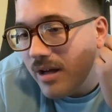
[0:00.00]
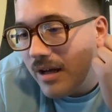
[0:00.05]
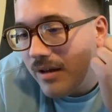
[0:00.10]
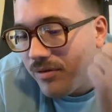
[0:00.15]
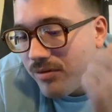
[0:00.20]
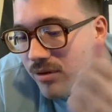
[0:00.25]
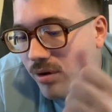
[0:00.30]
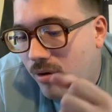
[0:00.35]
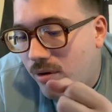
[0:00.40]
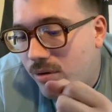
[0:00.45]

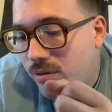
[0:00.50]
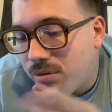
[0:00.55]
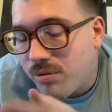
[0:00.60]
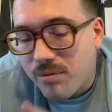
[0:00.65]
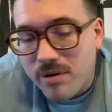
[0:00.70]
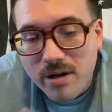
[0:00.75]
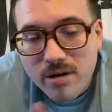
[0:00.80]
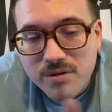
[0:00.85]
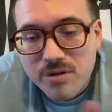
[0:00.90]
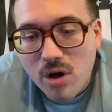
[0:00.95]
two,
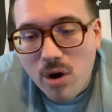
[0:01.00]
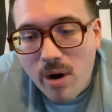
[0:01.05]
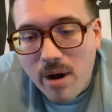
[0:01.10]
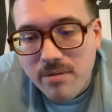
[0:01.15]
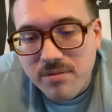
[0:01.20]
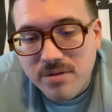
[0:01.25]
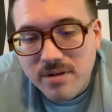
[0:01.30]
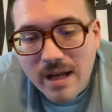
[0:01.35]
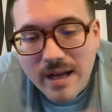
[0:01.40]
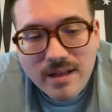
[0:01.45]
three years ago, I
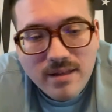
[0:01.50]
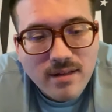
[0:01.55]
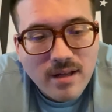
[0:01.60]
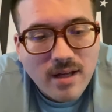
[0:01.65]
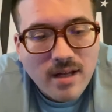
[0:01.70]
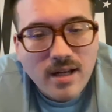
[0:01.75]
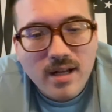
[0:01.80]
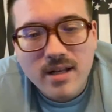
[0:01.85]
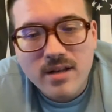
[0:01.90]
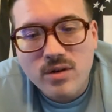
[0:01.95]
was
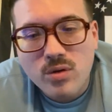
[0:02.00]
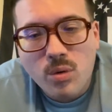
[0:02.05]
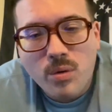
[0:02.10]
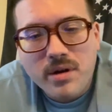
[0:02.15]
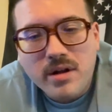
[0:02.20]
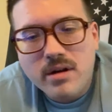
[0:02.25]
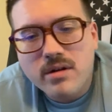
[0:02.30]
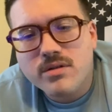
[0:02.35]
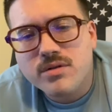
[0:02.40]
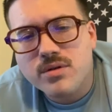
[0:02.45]
19, 20
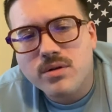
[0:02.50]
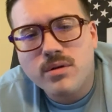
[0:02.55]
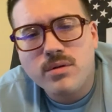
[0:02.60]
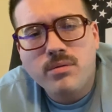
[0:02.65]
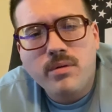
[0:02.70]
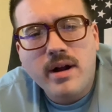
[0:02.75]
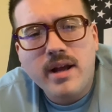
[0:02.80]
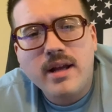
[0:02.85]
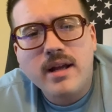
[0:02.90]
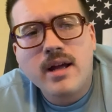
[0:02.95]
years old,
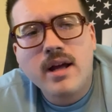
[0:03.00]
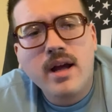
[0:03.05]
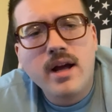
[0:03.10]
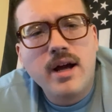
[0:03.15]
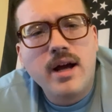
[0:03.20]
right?